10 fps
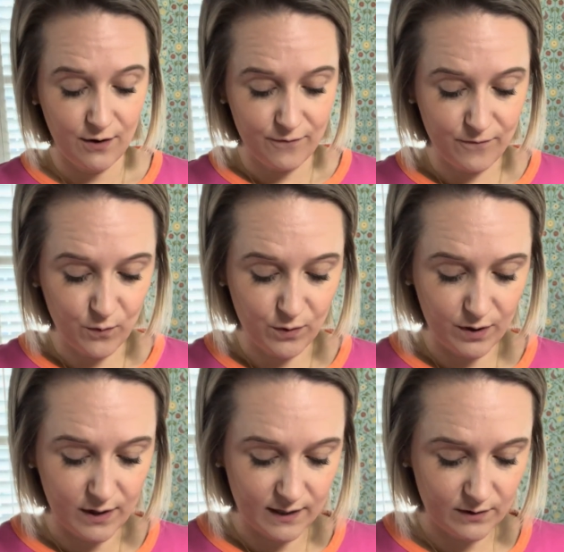
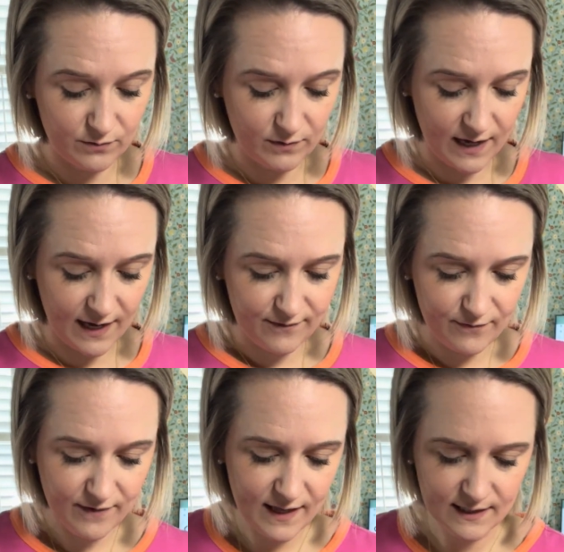for a little guy for
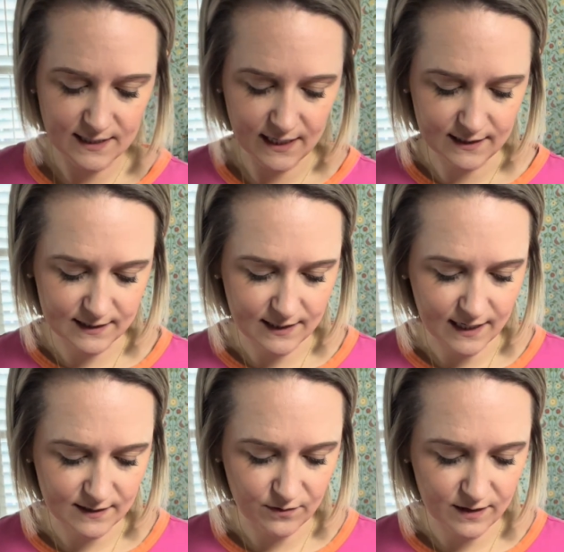Valentine's Day.
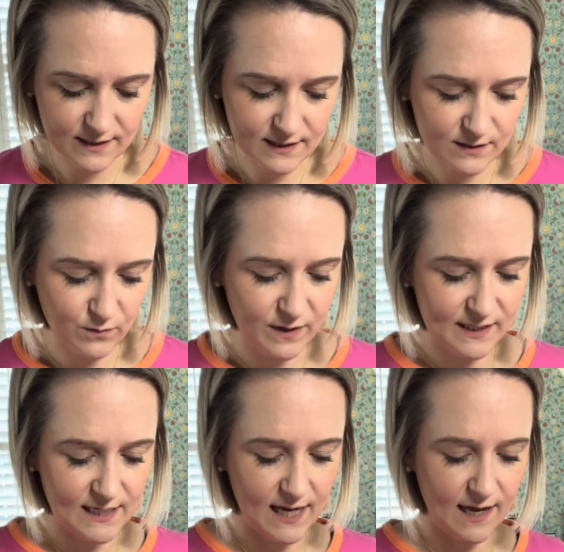So this is going
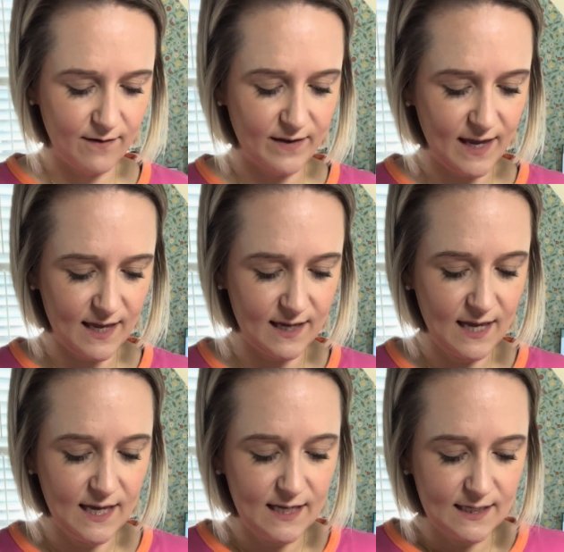to have a
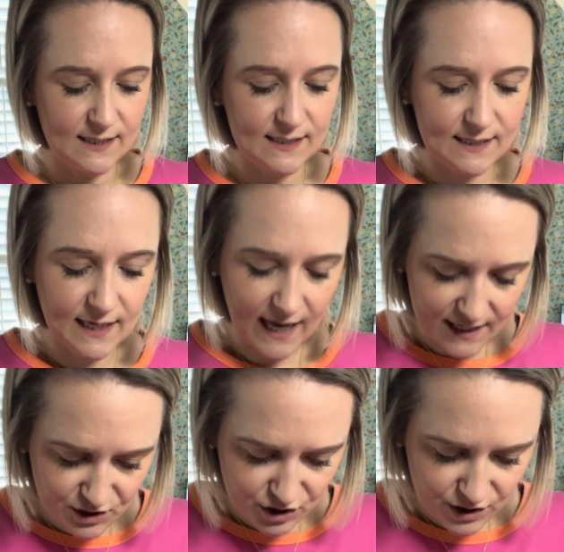
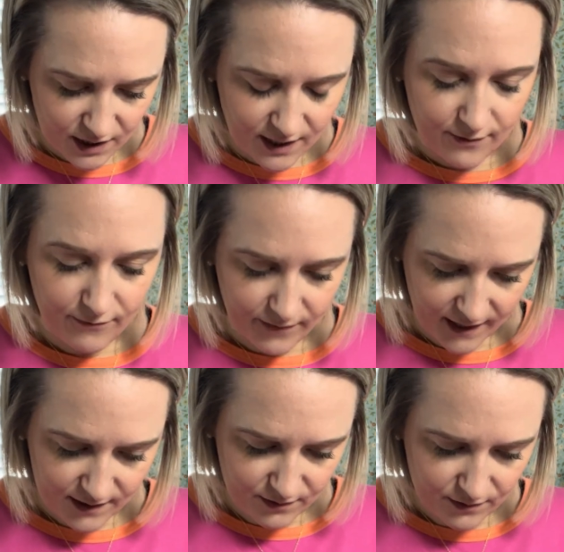sketch
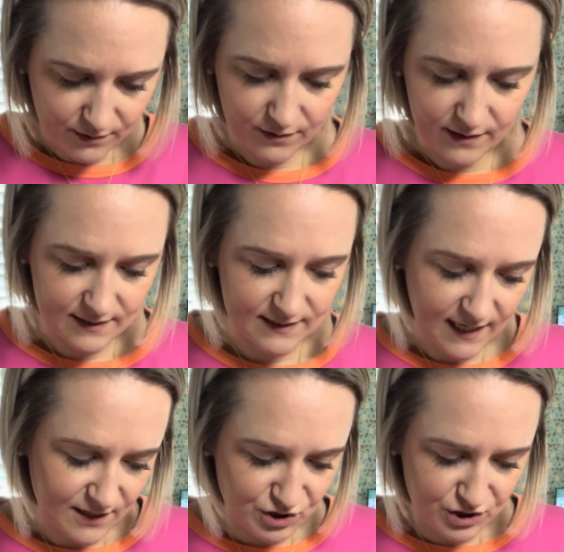file or a
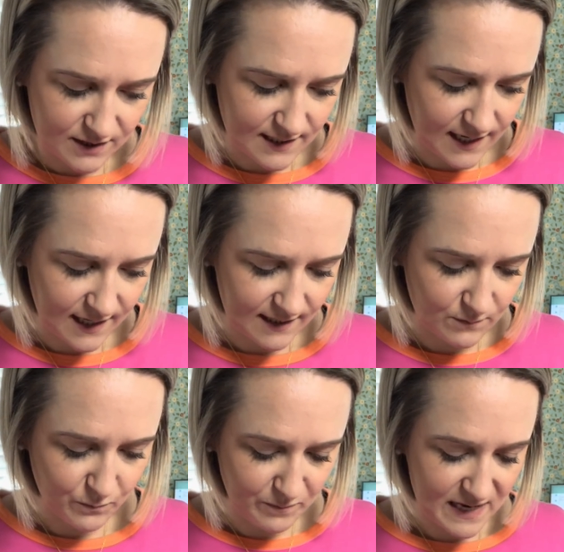sketch
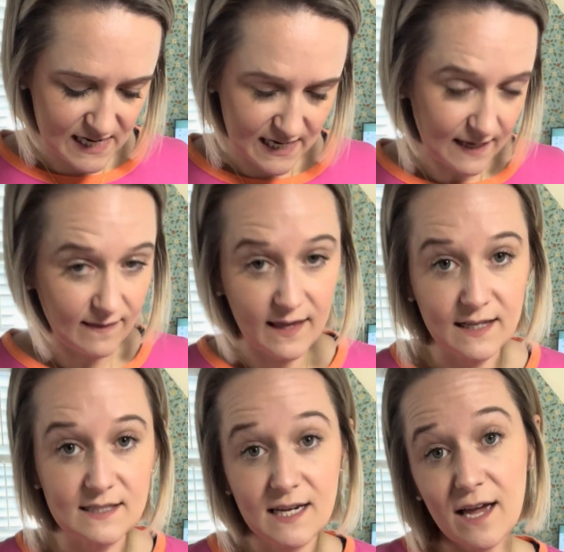design, meaning that
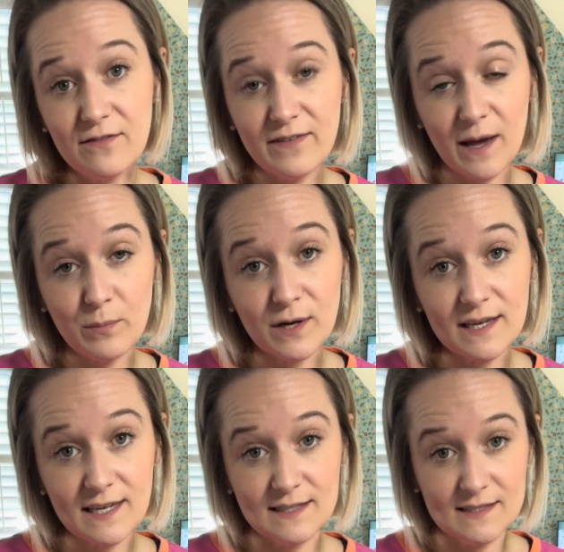it's not
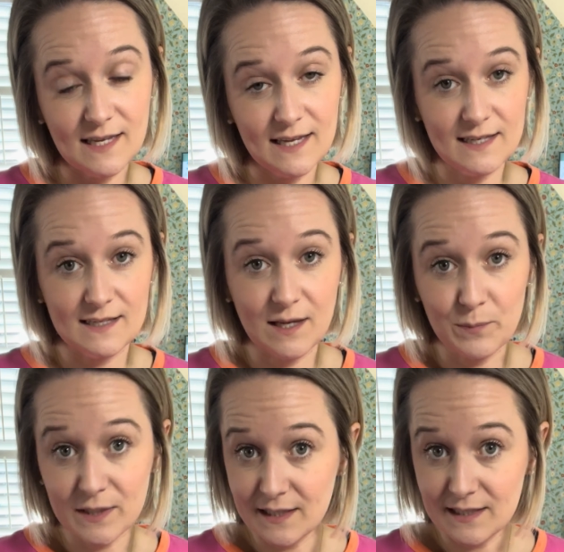fabric, it's like
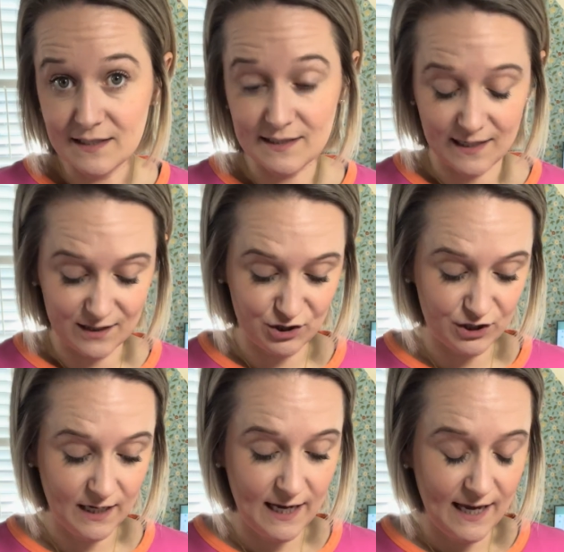completely
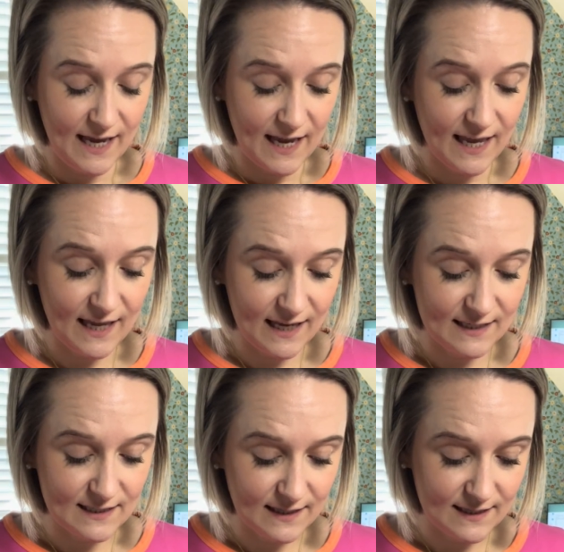stitched.
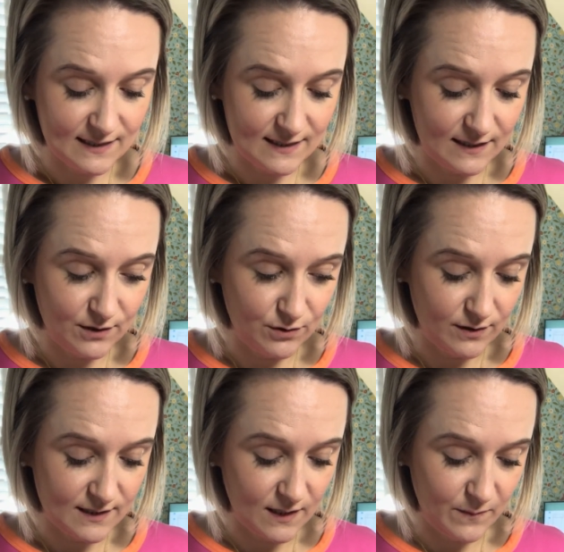And this is
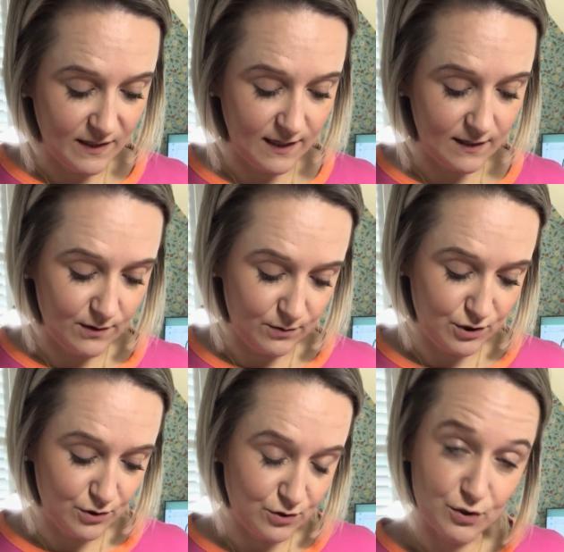it's going to be like a little
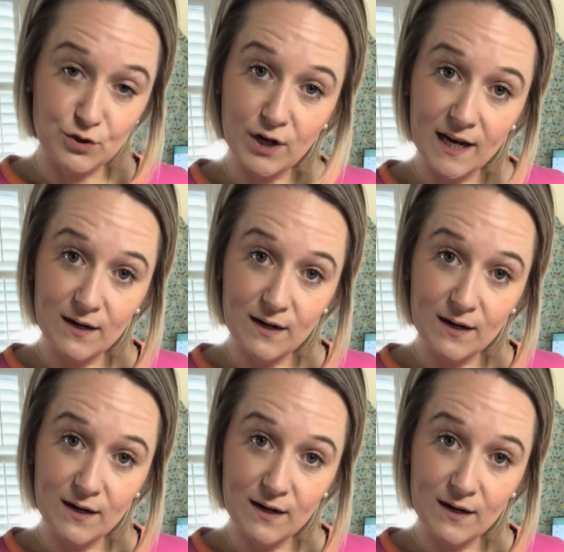choo-choo train